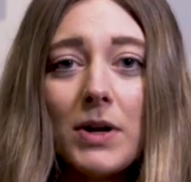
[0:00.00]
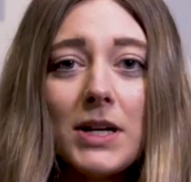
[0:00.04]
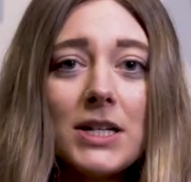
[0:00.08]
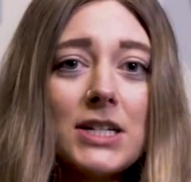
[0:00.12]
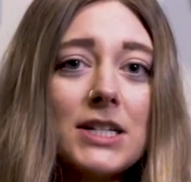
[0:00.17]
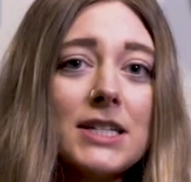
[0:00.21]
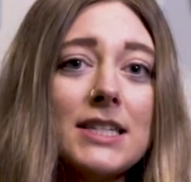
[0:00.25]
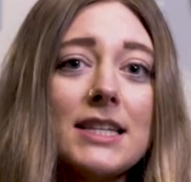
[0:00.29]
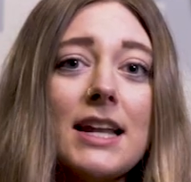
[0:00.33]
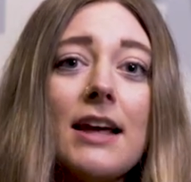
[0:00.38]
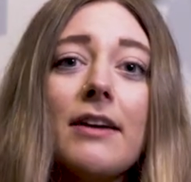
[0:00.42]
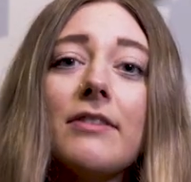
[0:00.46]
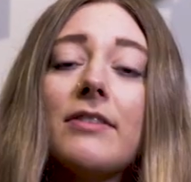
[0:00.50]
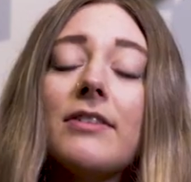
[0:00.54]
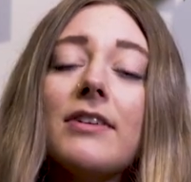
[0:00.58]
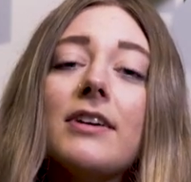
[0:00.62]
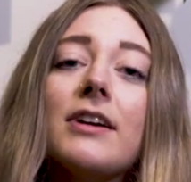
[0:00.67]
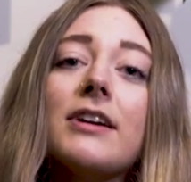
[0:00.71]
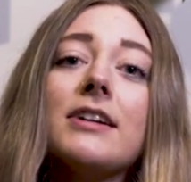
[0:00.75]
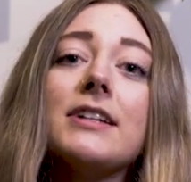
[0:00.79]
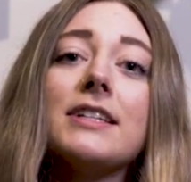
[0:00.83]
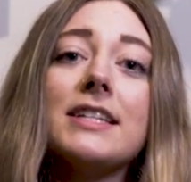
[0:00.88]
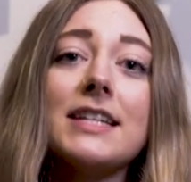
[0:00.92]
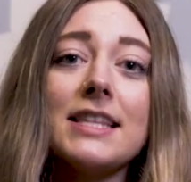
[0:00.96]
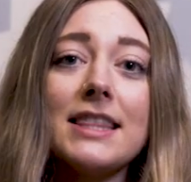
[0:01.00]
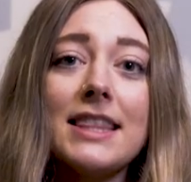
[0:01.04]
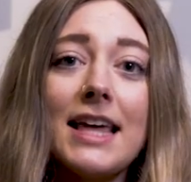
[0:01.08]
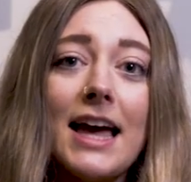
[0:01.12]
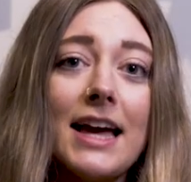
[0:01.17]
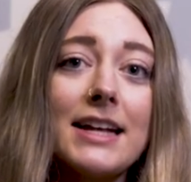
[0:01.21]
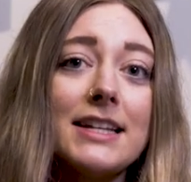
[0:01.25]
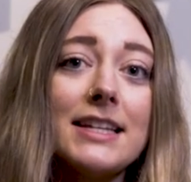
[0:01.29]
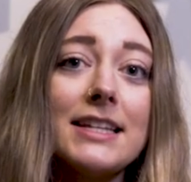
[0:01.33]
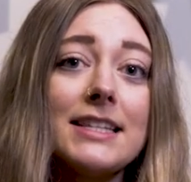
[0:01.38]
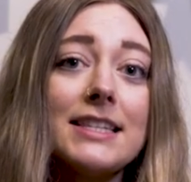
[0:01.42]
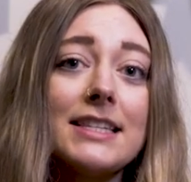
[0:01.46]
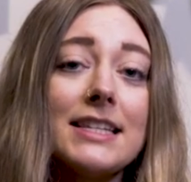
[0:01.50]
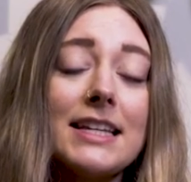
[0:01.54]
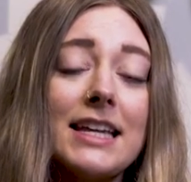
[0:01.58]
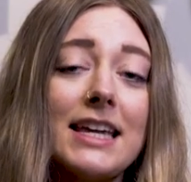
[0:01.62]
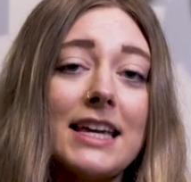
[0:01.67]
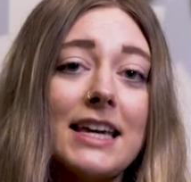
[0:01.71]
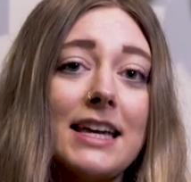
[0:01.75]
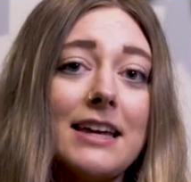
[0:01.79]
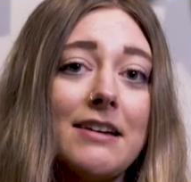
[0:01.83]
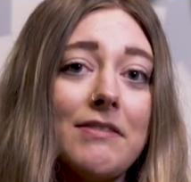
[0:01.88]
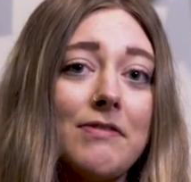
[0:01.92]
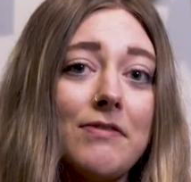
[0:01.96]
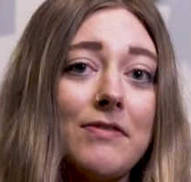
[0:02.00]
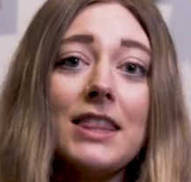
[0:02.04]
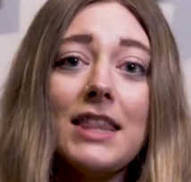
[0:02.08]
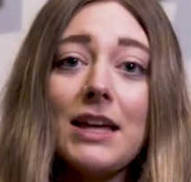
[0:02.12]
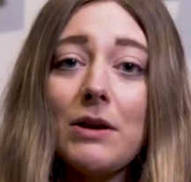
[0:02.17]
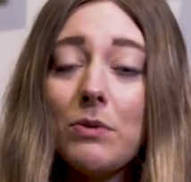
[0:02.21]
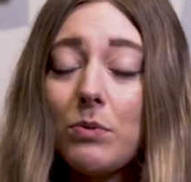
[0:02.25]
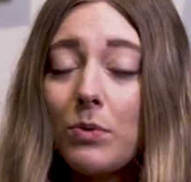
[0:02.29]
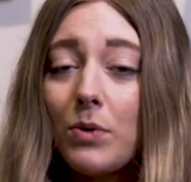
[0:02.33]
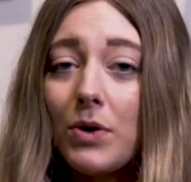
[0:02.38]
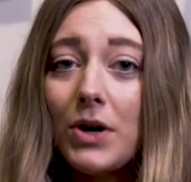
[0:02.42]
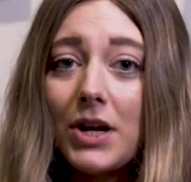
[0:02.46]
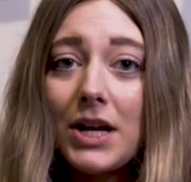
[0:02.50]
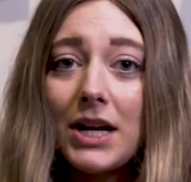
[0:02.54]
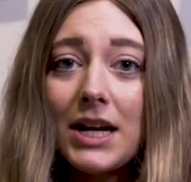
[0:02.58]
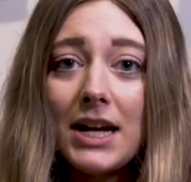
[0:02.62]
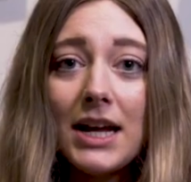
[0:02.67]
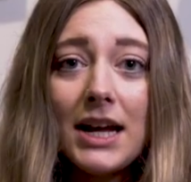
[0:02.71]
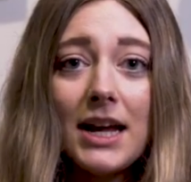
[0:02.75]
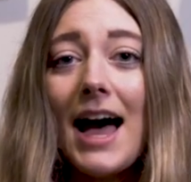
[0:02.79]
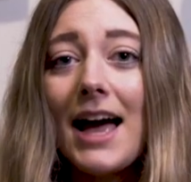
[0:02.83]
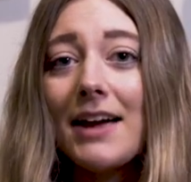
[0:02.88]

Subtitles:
We just never did that to see if they would.